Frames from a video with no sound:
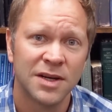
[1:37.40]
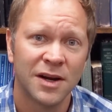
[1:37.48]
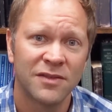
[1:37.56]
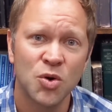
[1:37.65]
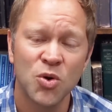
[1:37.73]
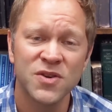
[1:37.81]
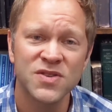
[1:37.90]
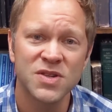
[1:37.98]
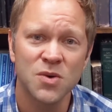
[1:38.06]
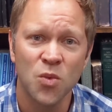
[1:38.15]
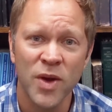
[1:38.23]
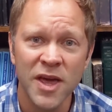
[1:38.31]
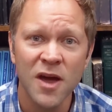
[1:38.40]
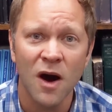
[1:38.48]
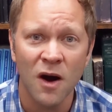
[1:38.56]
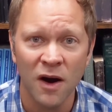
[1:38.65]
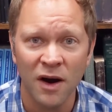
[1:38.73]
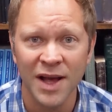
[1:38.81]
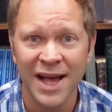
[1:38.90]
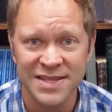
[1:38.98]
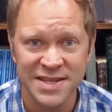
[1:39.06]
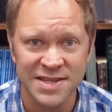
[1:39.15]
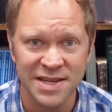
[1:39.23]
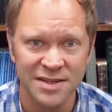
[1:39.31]
Of course, we are
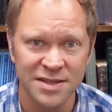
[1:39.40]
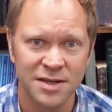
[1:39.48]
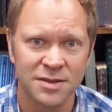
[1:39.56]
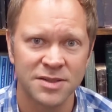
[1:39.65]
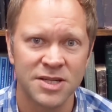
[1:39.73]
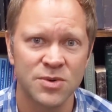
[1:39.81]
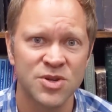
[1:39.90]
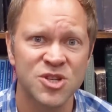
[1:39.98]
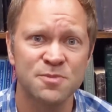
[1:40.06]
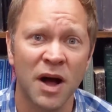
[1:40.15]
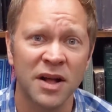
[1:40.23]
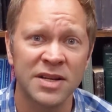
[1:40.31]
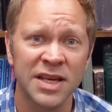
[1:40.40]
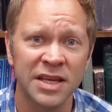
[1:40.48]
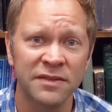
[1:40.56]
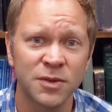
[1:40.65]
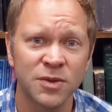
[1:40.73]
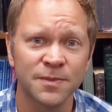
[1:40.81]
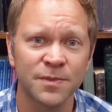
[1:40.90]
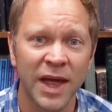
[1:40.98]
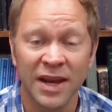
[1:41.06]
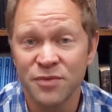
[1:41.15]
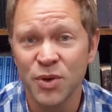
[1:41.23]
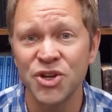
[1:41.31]
hesitant to respond to evil,
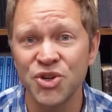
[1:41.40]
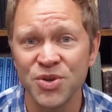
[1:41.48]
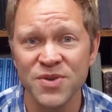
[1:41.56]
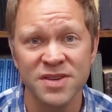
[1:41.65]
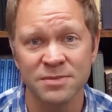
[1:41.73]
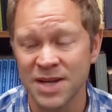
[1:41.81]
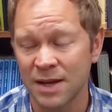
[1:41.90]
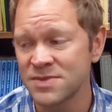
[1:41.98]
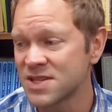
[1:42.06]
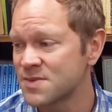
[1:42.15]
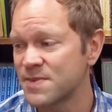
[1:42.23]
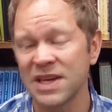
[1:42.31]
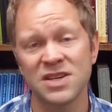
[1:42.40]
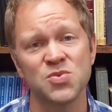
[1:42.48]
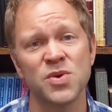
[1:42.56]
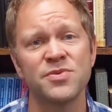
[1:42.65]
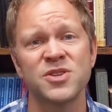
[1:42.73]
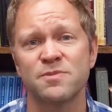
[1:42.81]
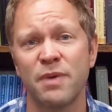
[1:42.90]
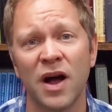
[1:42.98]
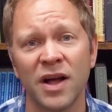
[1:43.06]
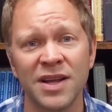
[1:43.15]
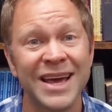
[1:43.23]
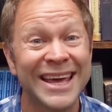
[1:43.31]
and if we do, sometimes it's because we
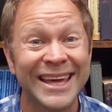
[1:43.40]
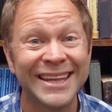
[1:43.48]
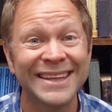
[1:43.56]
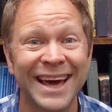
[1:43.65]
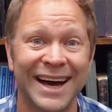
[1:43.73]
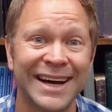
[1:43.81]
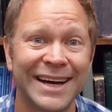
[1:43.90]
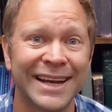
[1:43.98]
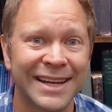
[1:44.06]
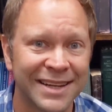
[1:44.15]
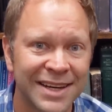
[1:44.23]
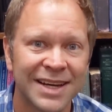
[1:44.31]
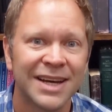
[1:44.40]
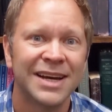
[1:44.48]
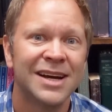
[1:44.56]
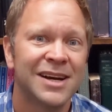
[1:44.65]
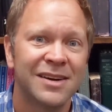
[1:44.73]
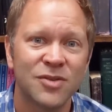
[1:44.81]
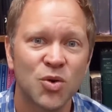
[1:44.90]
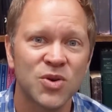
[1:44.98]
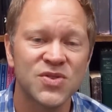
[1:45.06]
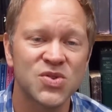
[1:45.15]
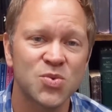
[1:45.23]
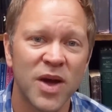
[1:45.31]
respond in kind. Of
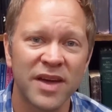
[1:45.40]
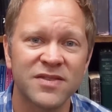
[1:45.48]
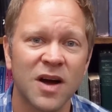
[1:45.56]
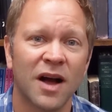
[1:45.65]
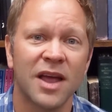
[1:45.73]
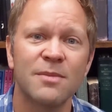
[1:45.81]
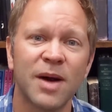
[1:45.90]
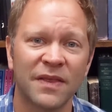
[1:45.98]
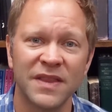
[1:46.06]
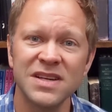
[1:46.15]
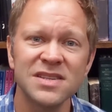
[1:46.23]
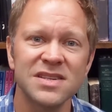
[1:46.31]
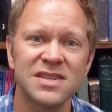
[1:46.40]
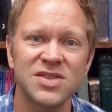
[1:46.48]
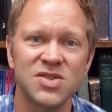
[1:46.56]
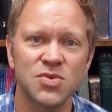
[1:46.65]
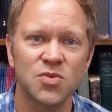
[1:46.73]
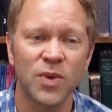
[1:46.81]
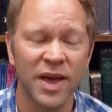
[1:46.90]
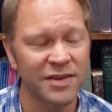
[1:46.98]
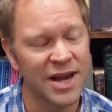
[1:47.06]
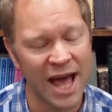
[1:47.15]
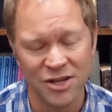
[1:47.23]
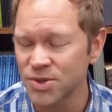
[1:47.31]
course, the way of talking about this is we have a
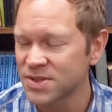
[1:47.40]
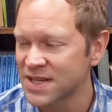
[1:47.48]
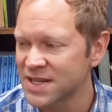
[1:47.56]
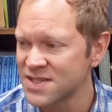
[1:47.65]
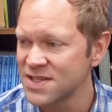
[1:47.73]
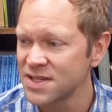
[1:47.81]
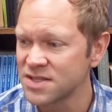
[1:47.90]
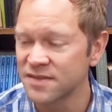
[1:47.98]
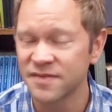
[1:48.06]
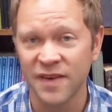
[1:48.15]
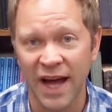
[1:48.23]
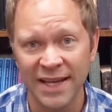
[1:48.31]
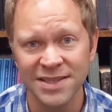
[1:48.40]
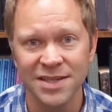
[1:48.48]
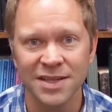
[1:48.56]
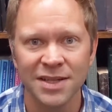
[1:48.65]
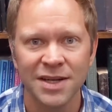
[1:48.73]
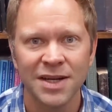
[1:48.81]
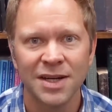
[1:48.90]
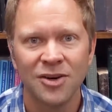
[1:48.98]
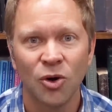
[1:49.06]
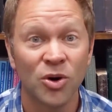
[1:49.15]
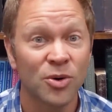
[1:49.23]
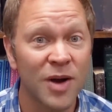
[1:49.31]
natural tendency to fight
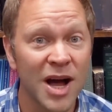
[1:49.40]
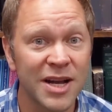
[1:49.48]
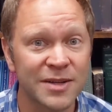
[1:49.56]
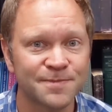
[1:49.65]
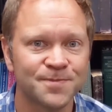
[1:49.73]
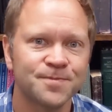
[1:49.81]
or to run.